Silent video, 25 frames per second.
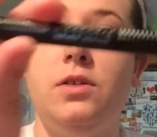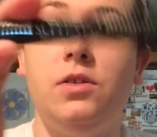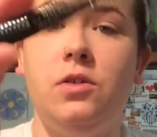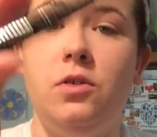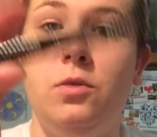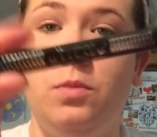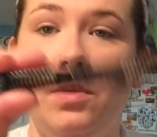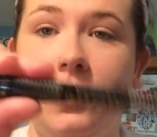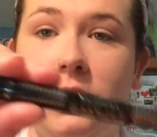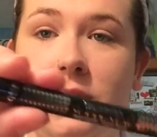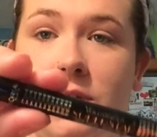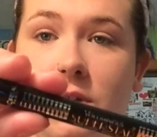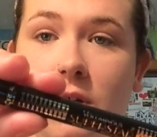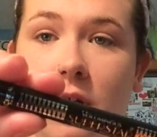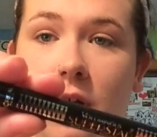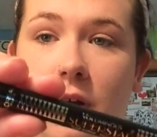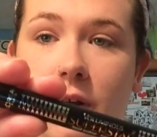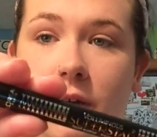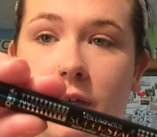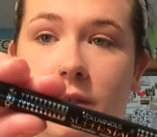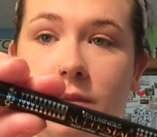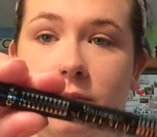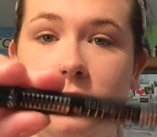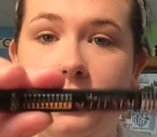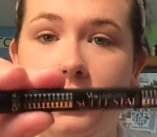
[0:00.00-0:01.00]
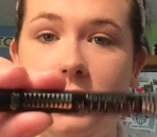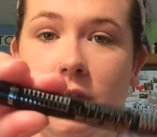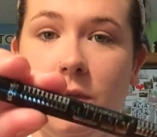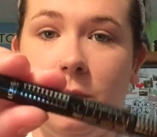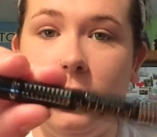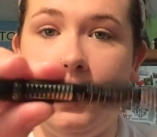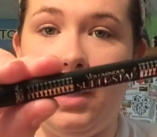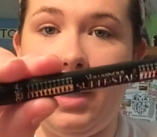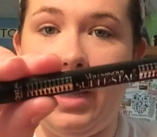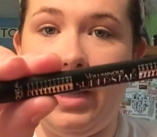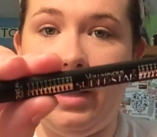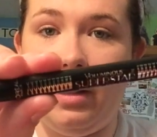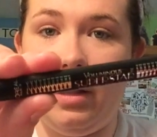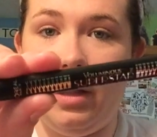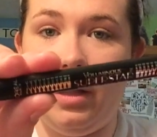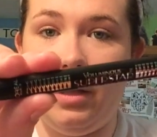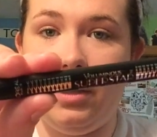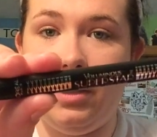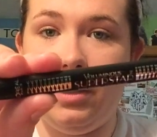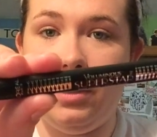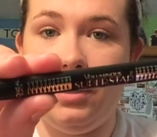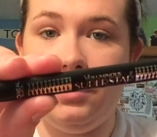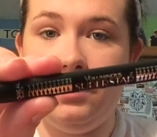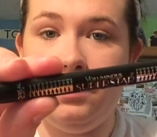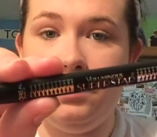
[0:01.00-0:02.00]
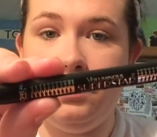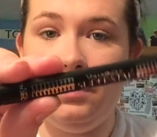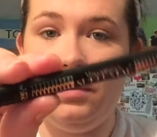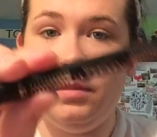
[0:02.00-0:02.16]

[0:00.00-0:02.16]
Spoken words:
Superstar Liquid Eyeliner.